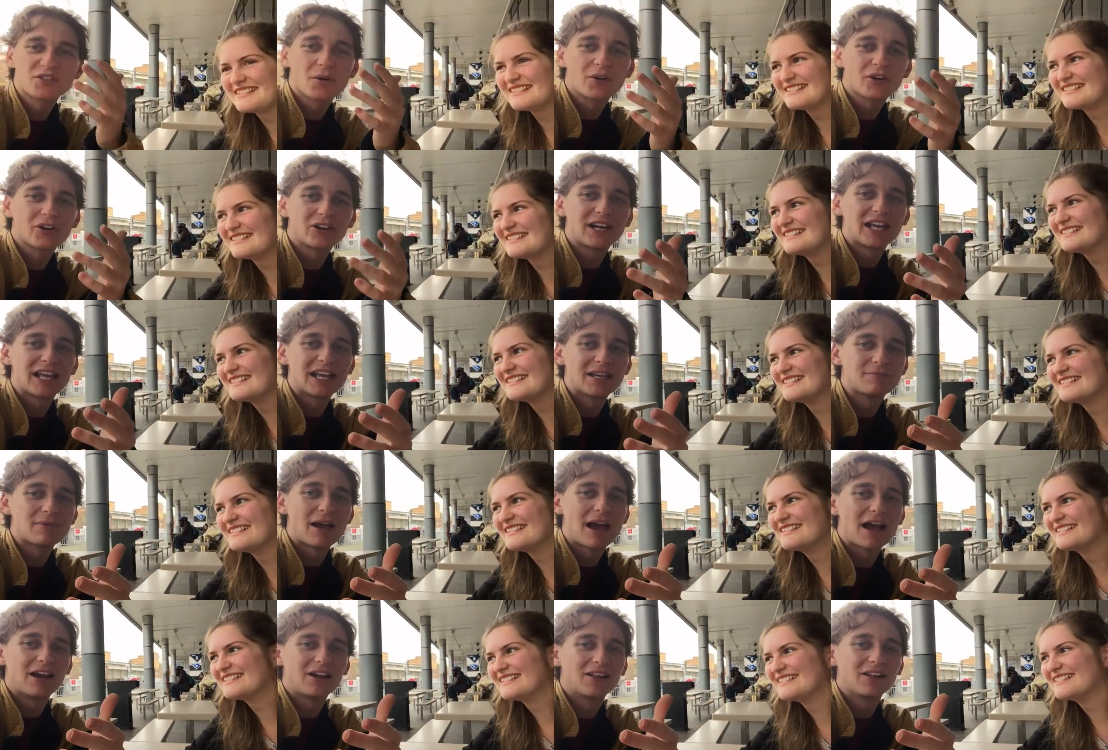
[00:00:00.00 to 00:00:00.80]
Speaker 1: So I got an
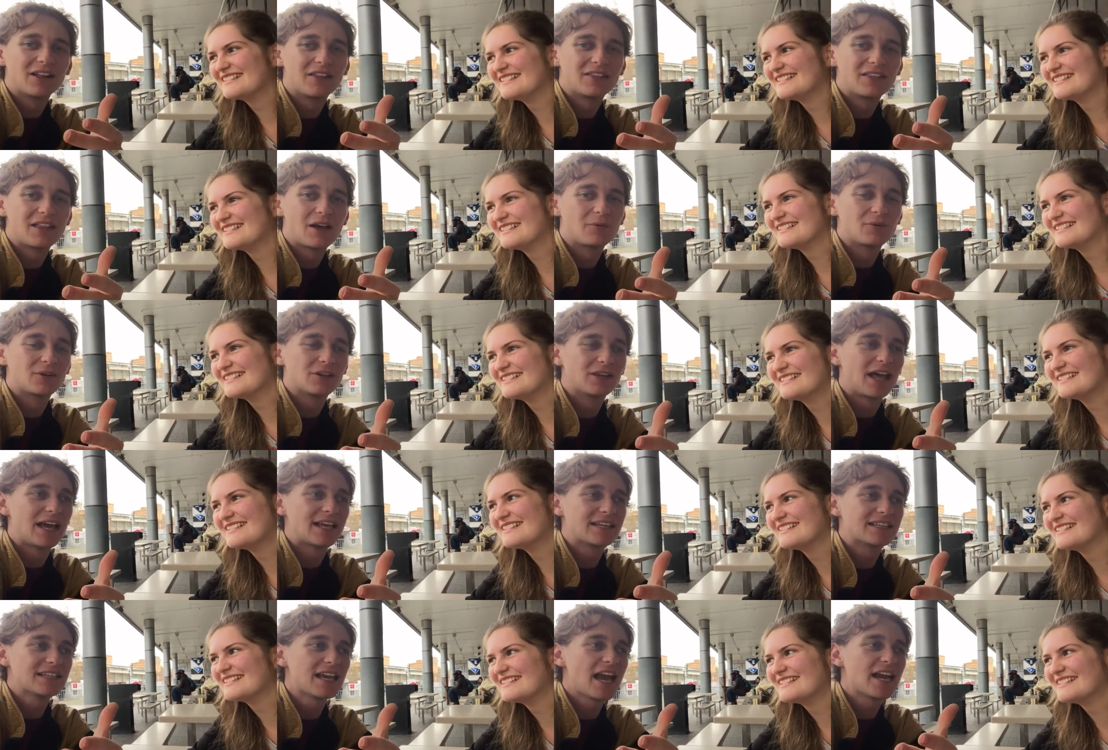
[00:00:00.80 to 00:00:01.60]
email and they were
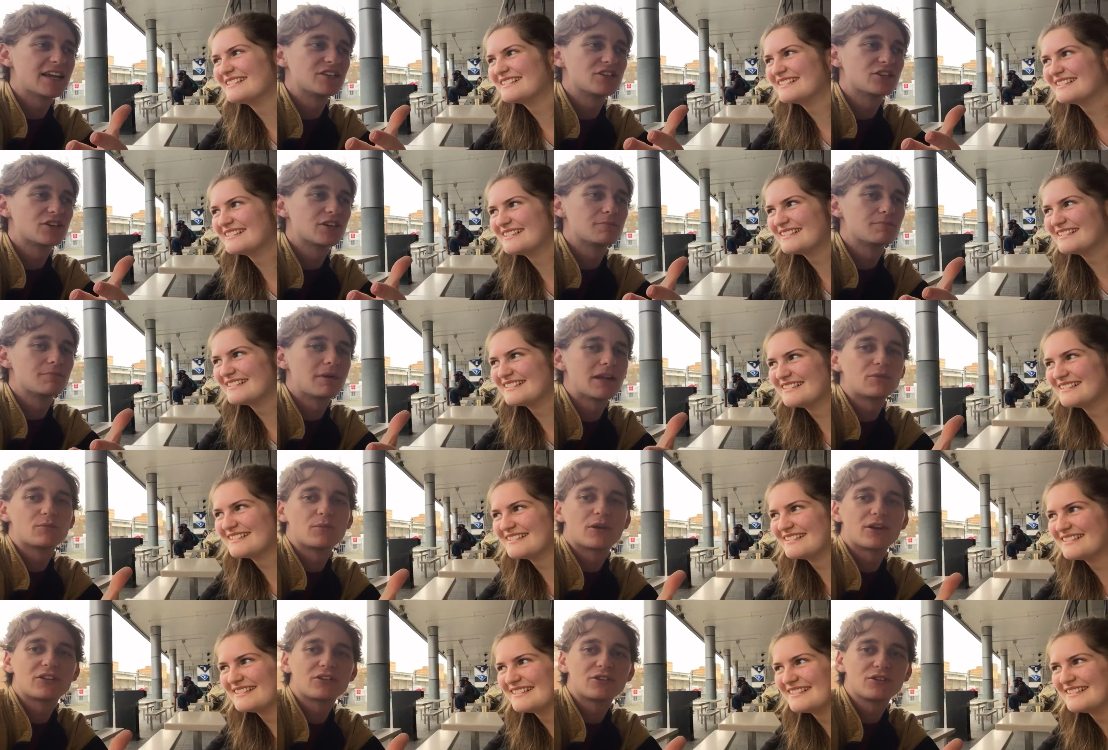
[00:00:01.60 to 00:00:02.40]
like, yeah, you can
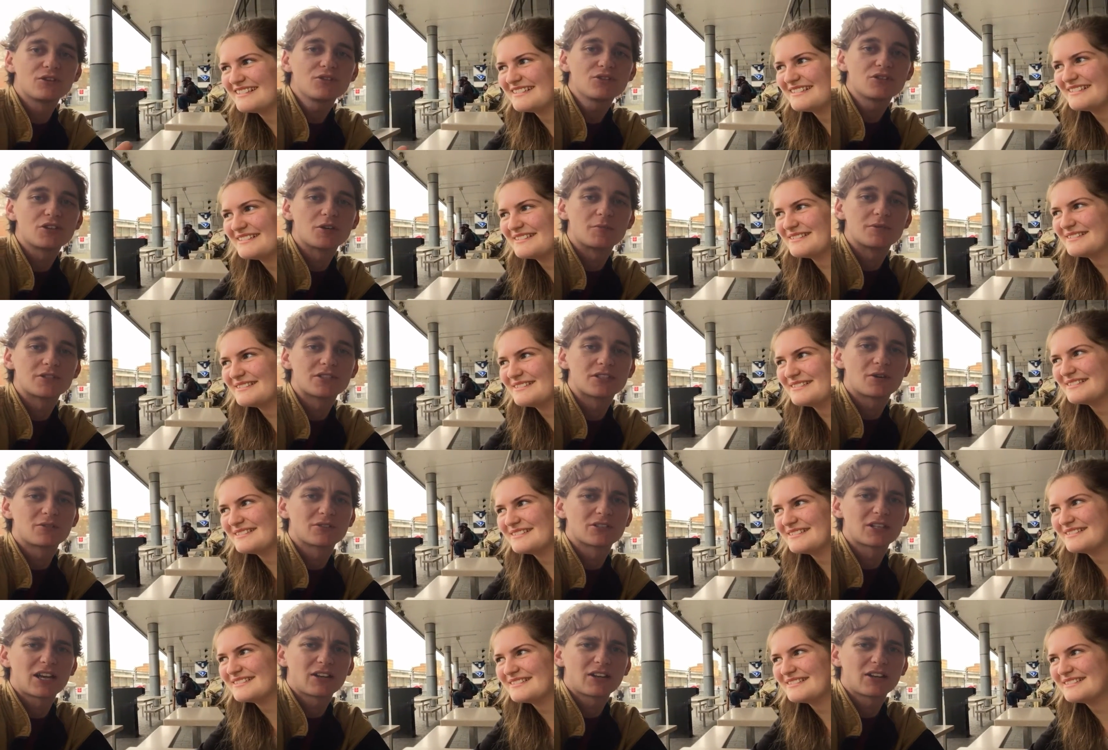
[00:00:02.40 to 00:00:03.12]
meet one of the YouTubers. And I was